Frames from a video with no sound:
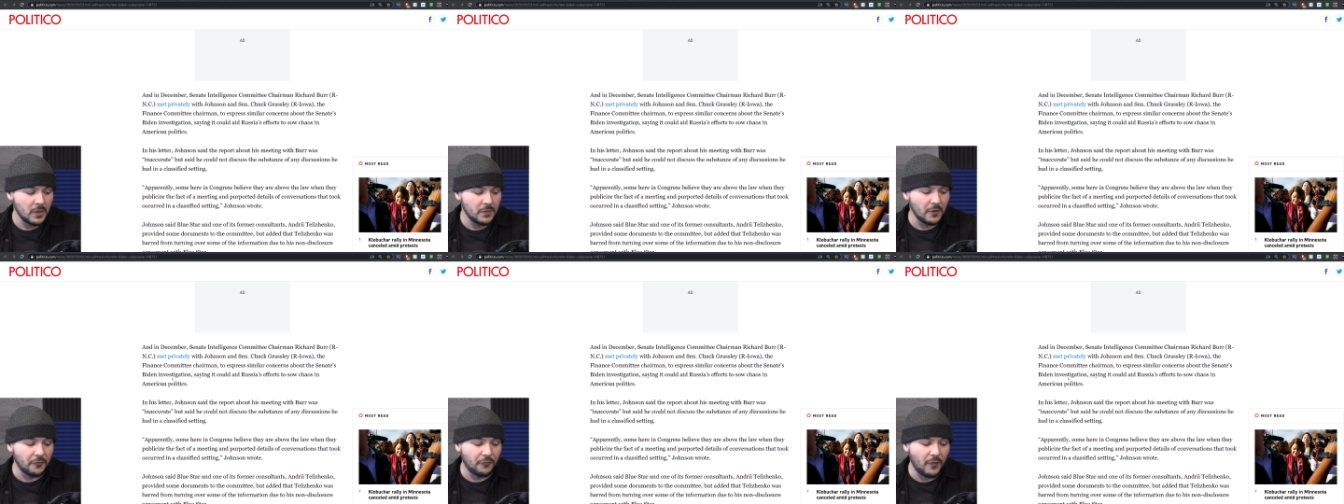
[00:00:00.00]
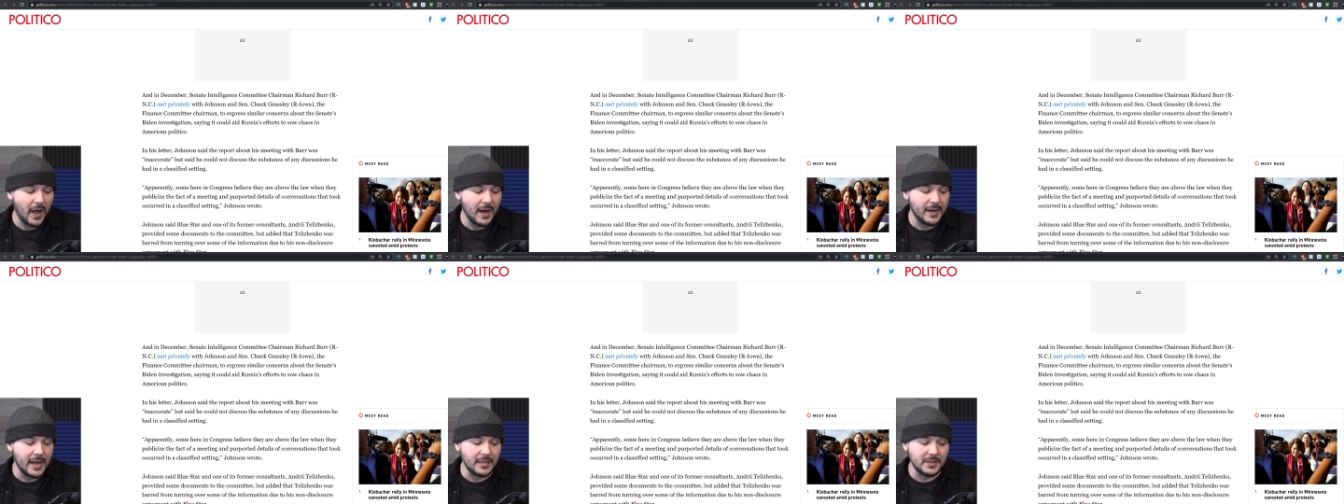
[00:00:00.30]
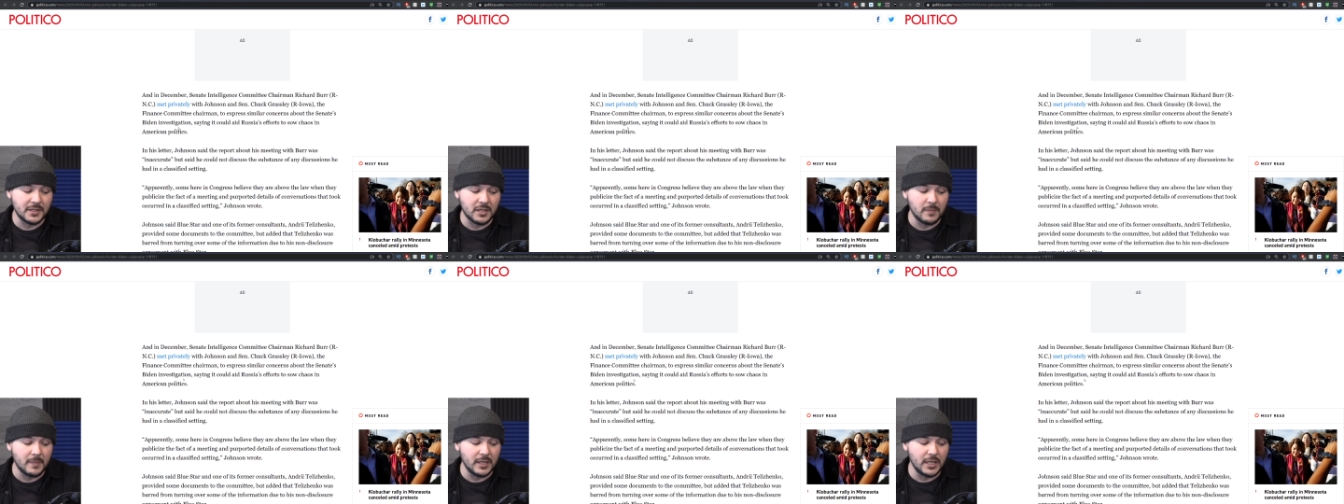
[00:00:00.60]
the
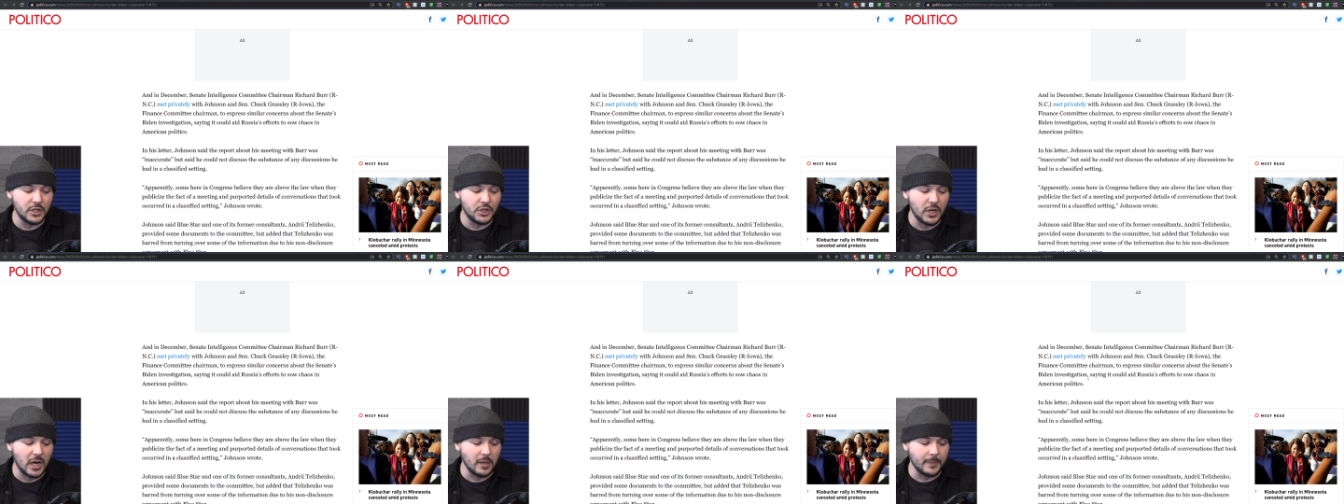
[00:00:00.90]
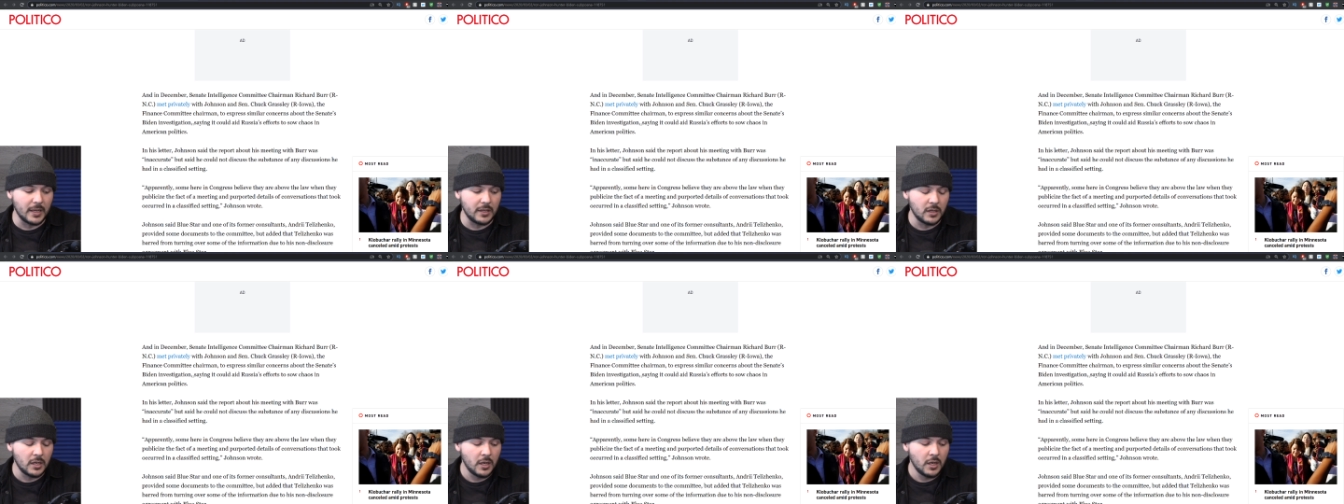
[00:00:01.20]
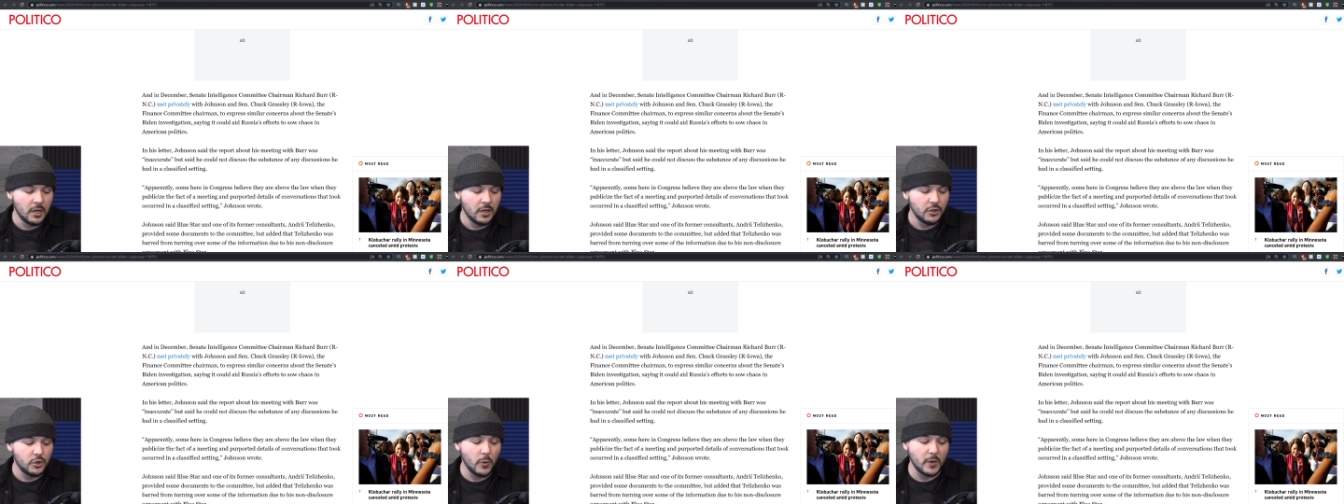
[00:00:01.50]
Finance Committee chairman,
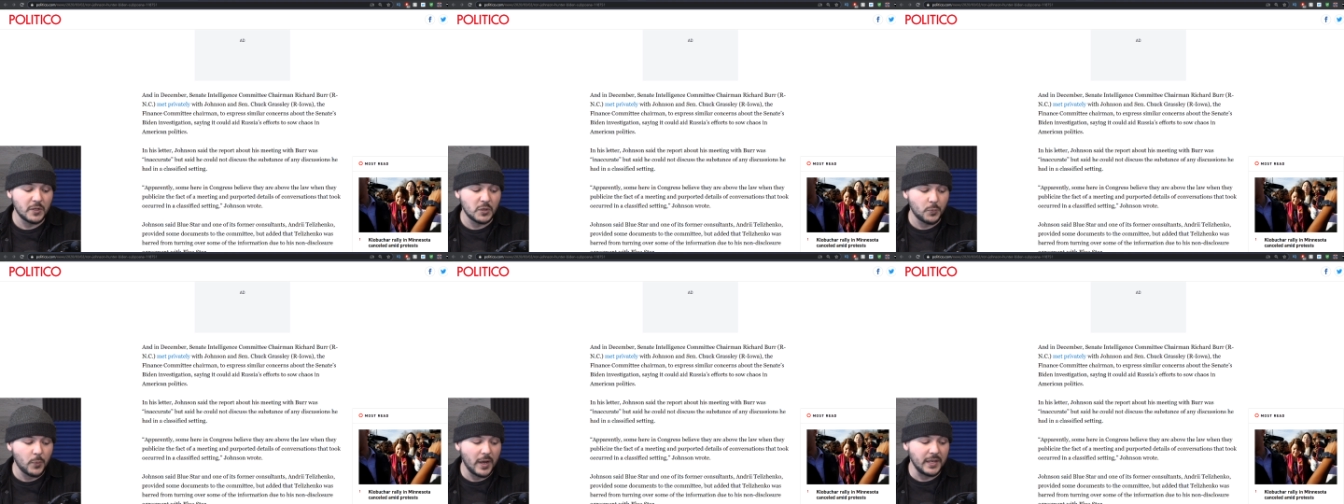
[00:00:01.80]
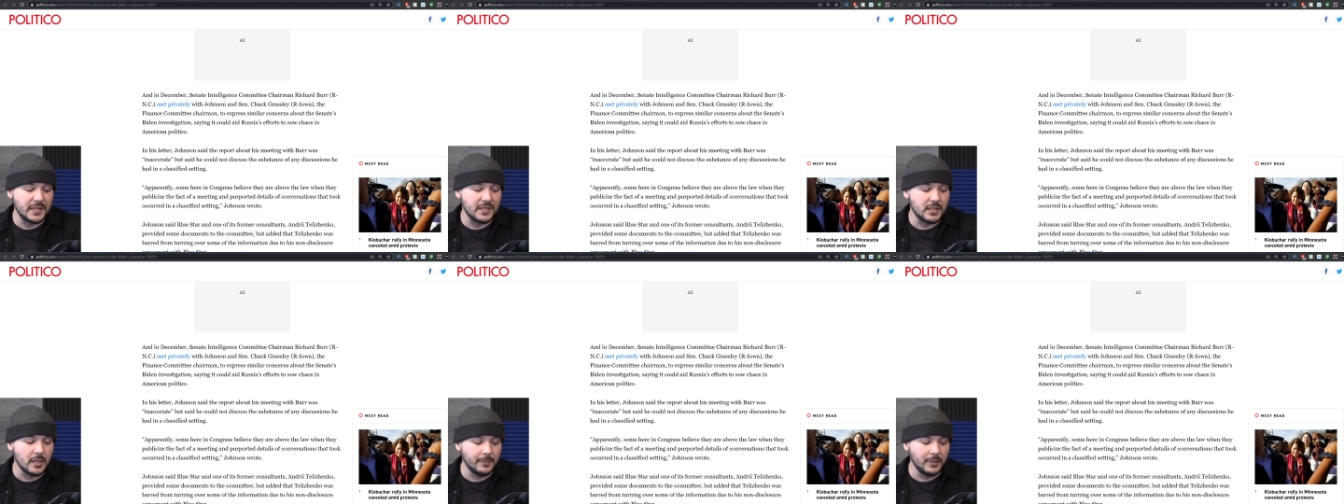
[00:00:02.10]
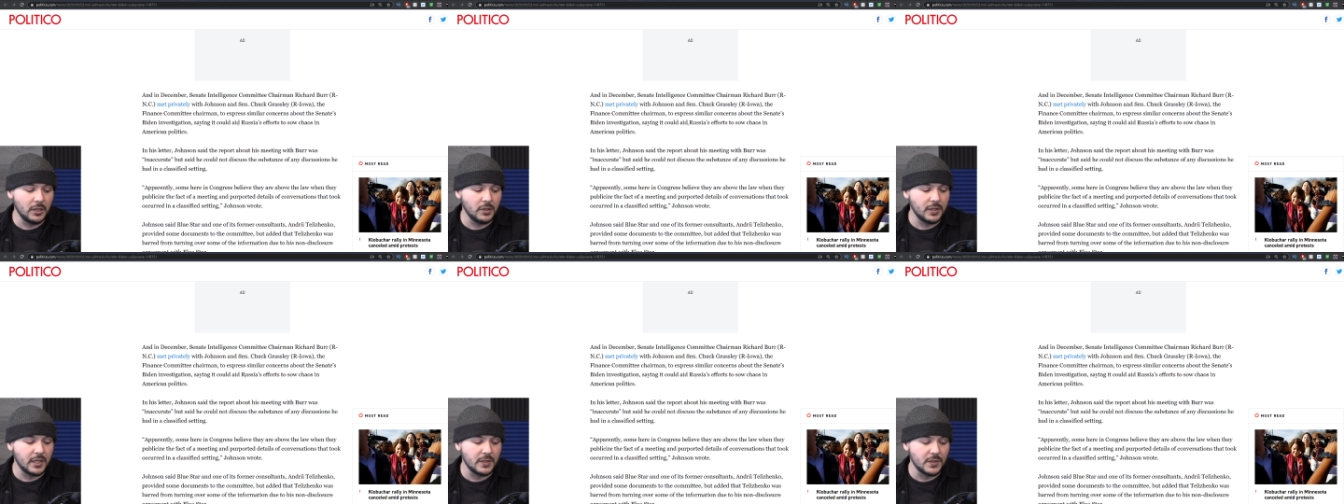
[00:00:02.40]
to express similar